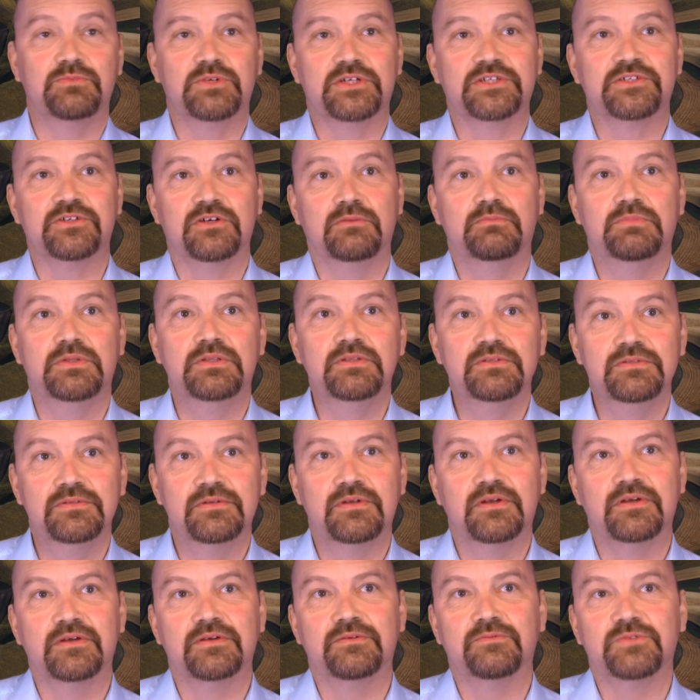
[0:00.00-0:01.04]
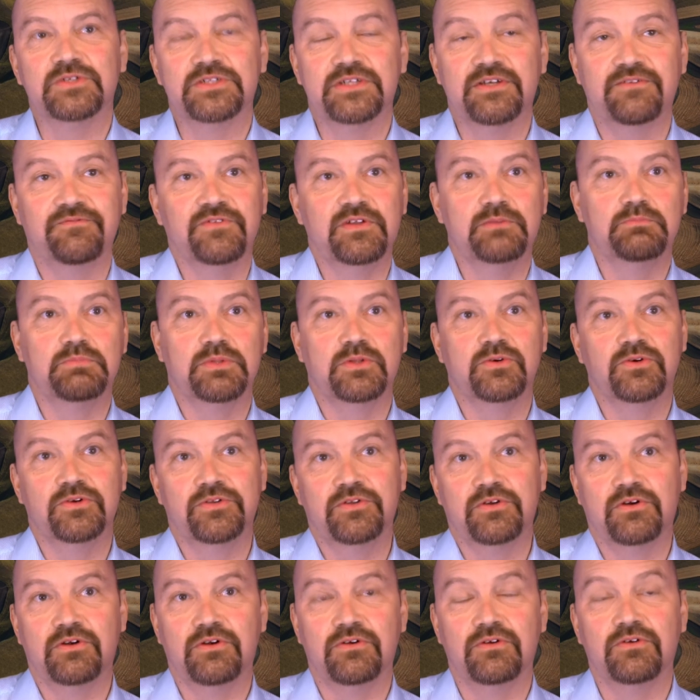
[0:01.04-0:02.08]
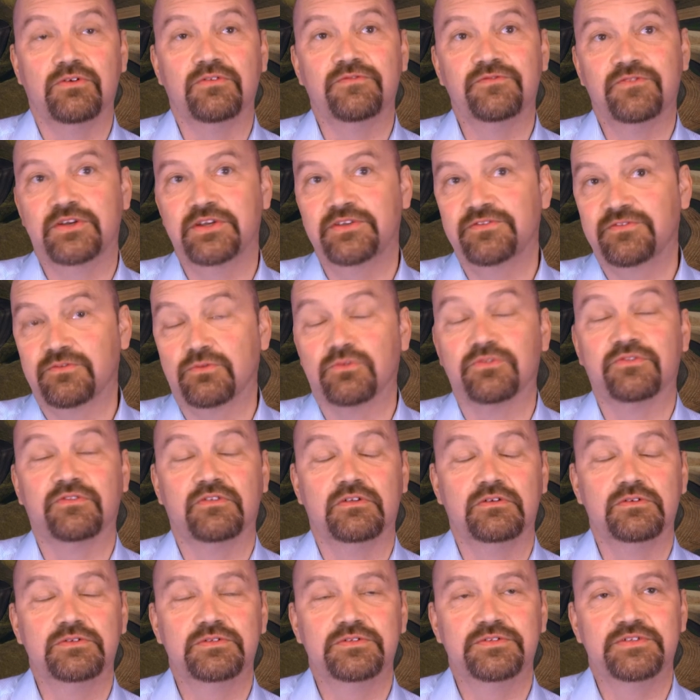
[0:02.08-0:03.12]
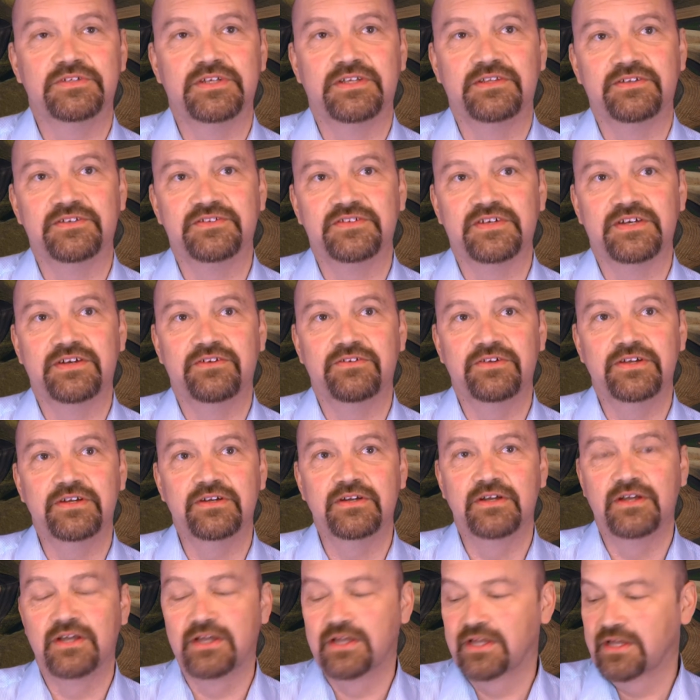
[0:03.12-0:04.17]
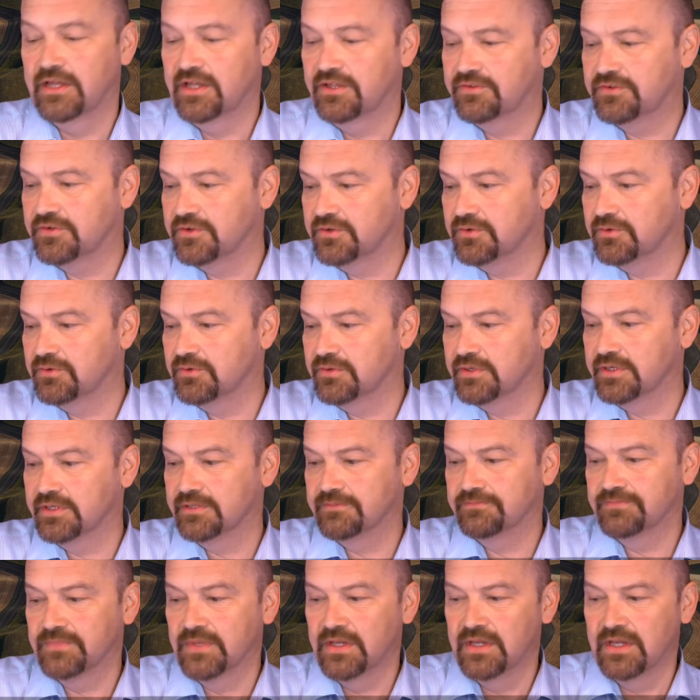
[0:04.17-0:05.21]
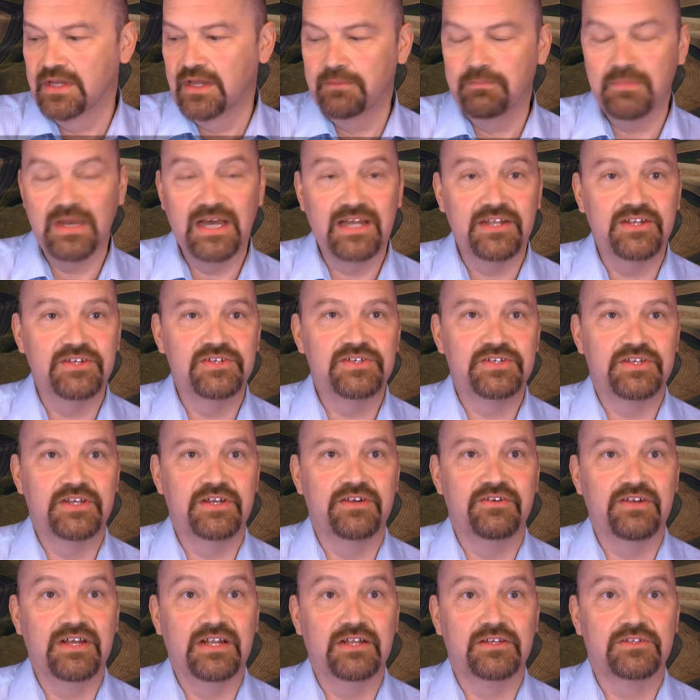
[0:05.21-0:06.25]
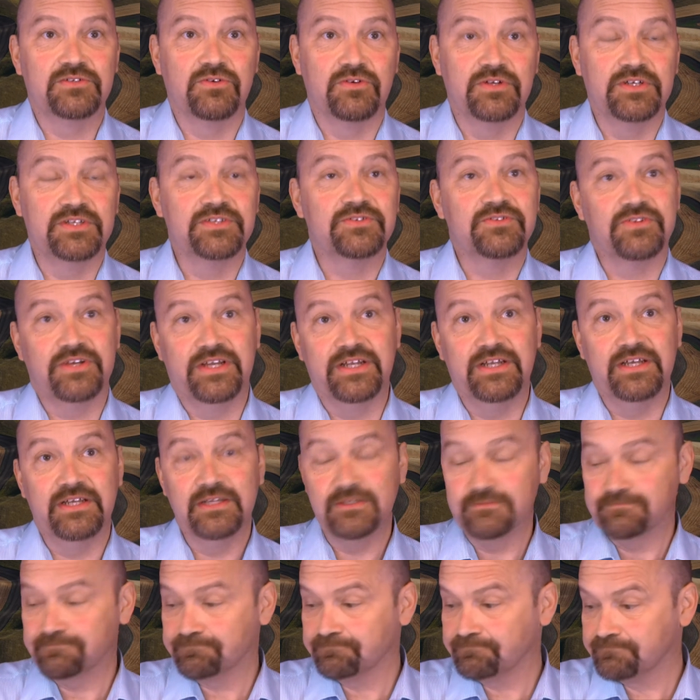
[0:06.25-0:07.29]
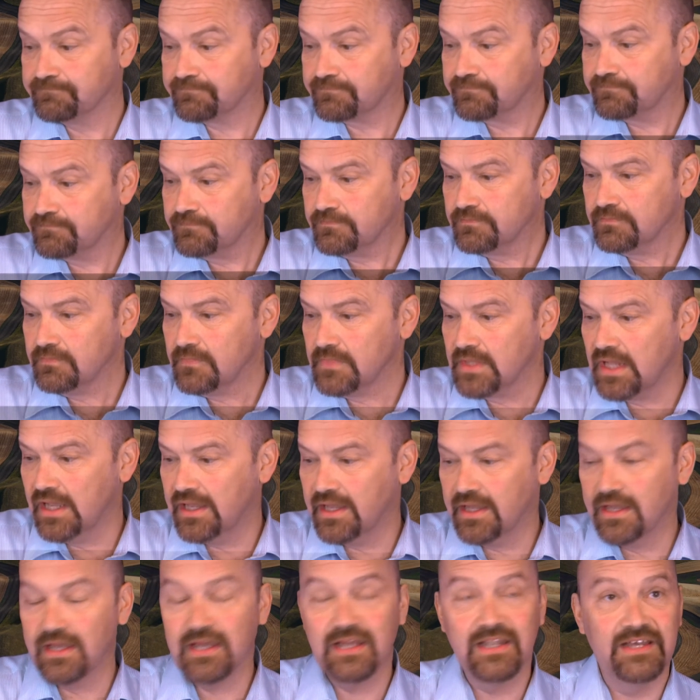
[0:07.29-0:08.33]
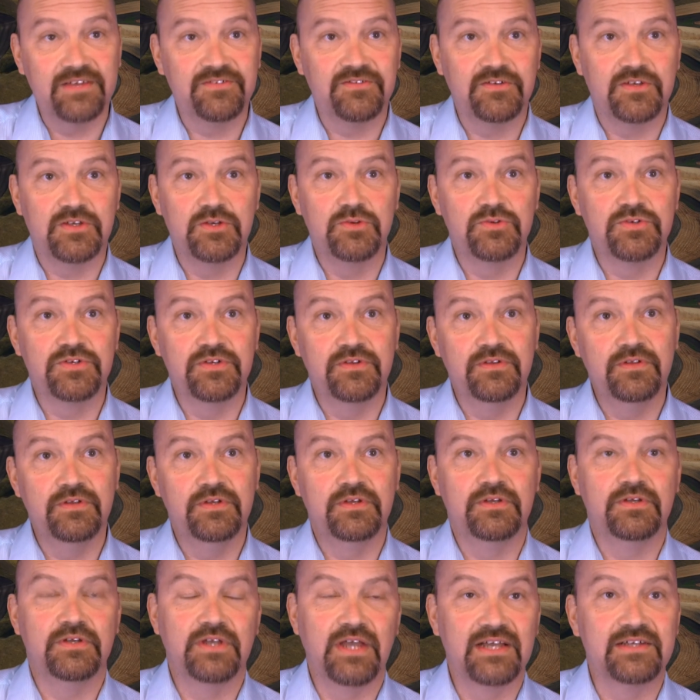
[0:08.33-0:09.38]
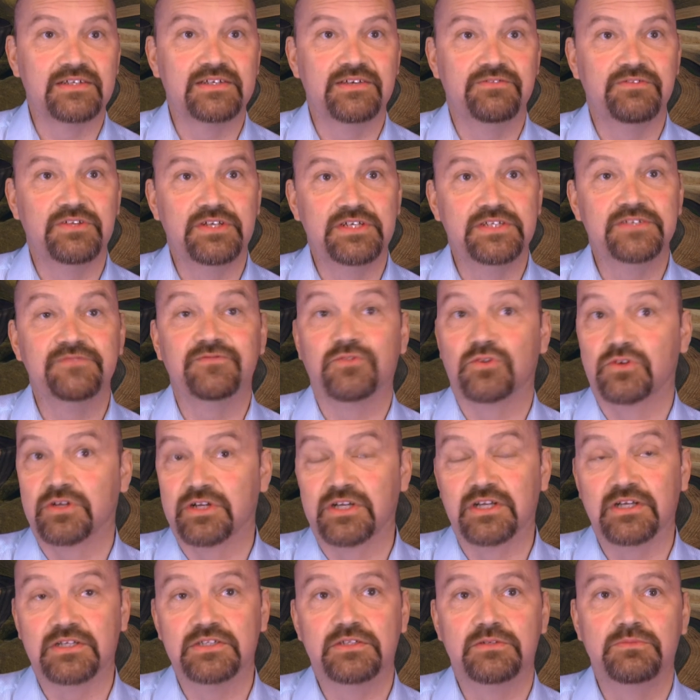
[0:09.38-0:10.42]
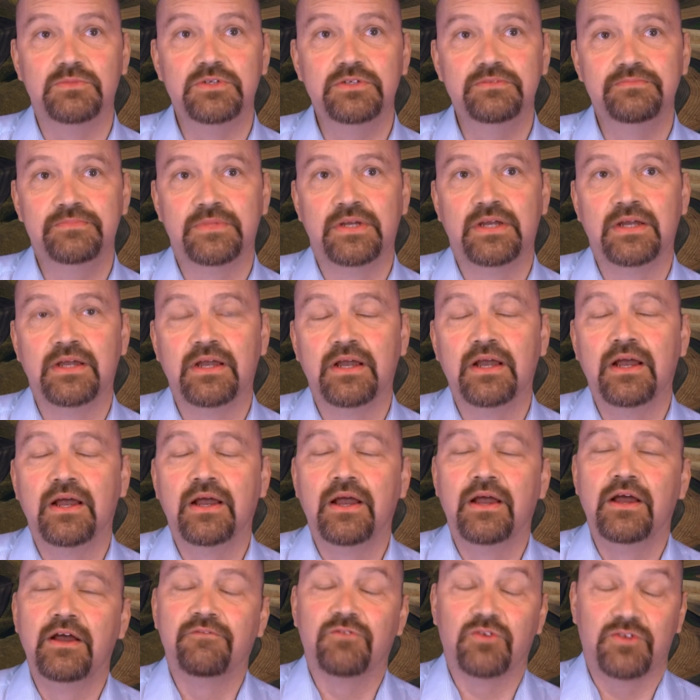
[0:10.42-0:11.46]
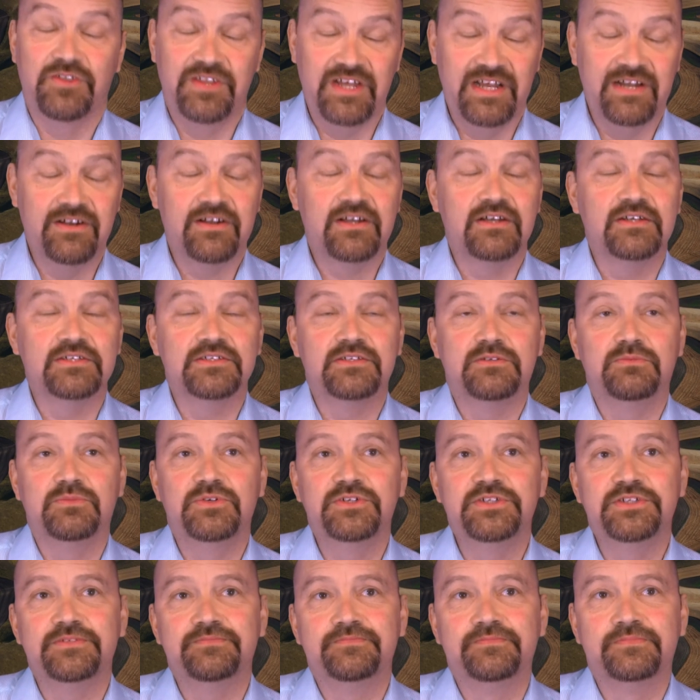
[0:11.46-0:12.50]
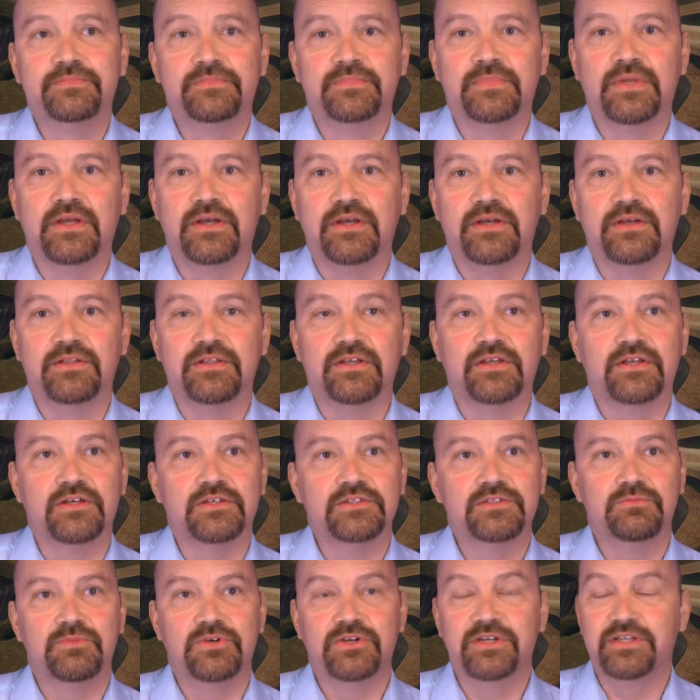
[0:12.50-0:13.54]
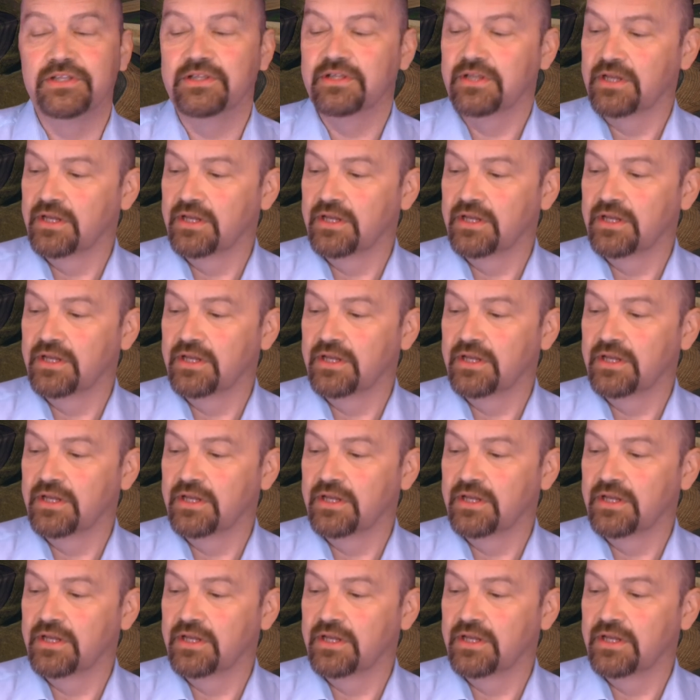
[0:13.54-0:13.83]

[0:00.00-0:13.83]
example which have deployed our offerings or solutions in this area to manage their electronic trading and execution activities for the customer. For their customers, the customer